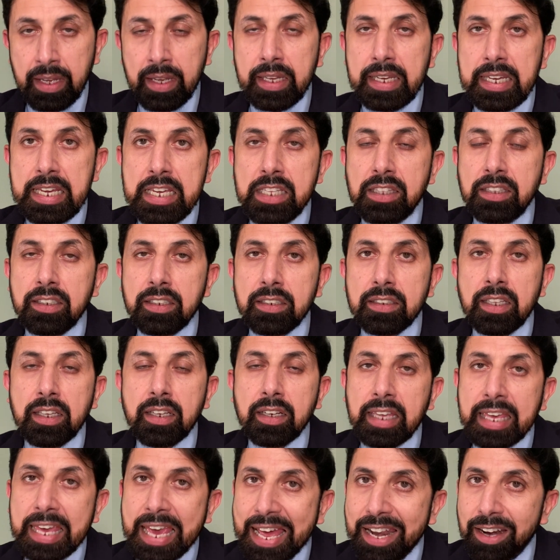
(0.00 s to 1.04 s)
Either their
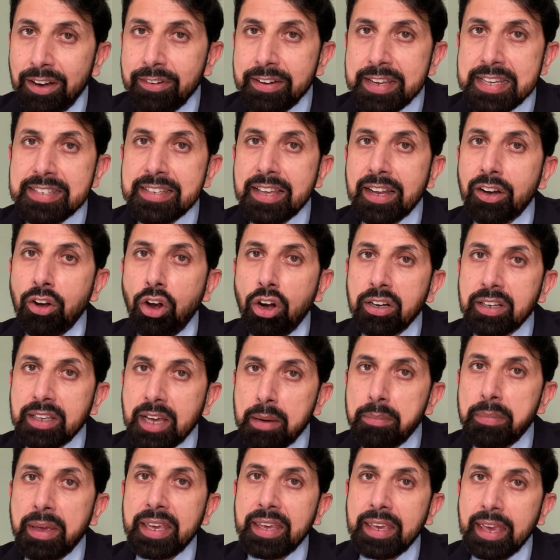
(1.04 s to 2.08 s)
calories are not
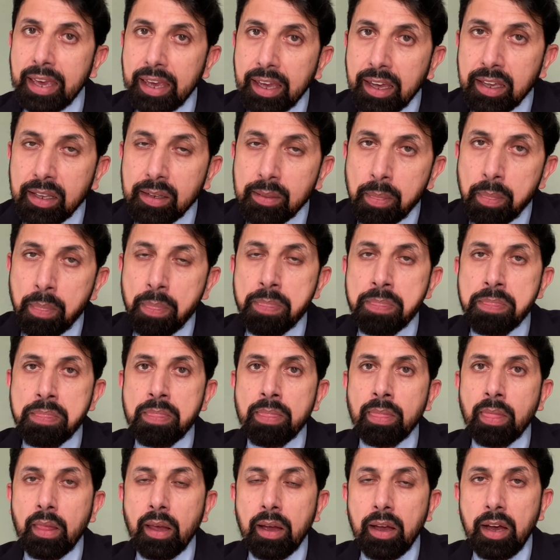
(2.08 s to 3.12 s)
coming in,
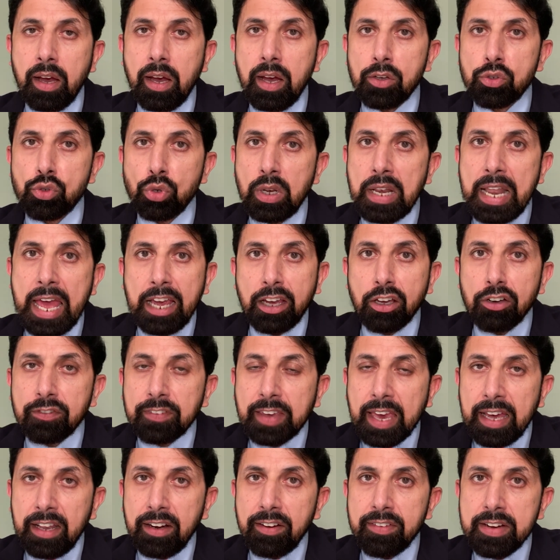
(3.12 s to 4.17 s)
so lack of
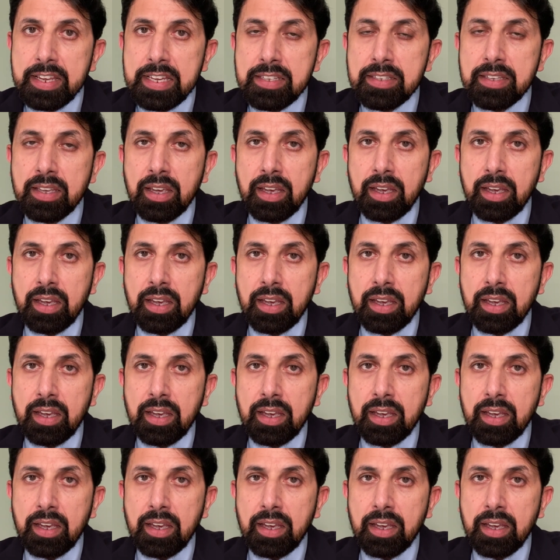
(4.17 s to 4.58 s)
calories.